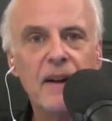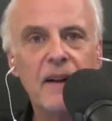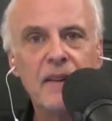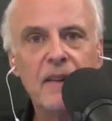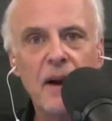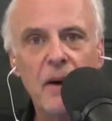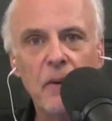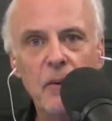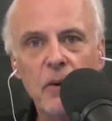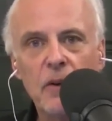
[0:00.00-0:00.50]

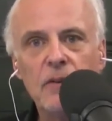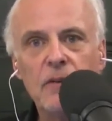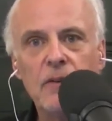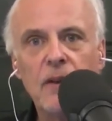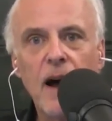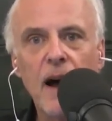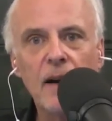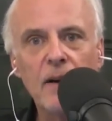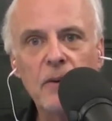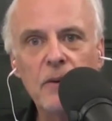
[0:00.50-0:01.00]
that was
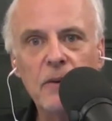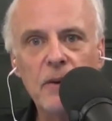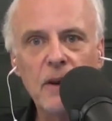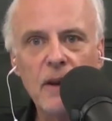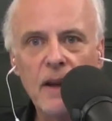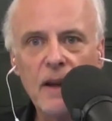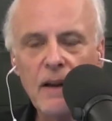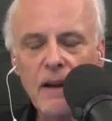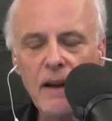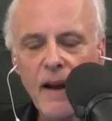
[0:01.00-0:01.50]
not
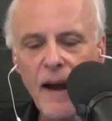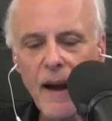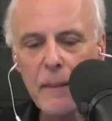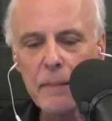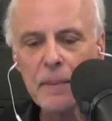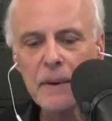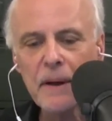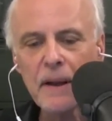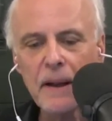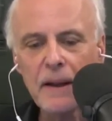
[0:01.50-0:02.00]
only
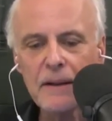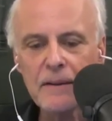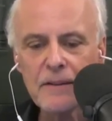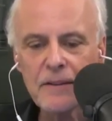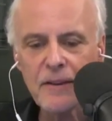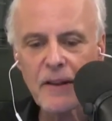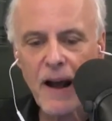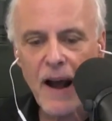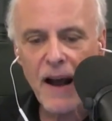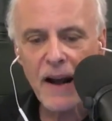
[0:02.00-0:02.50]
epic in
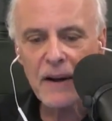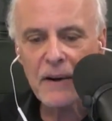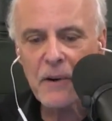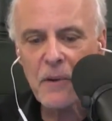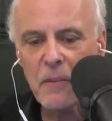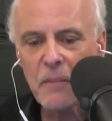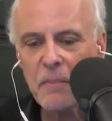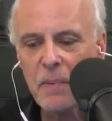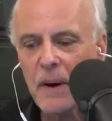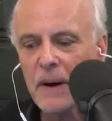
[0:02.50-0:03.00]

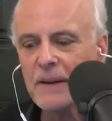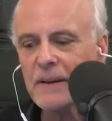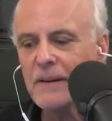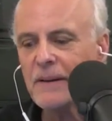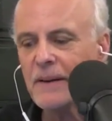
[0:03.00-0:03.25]
style, but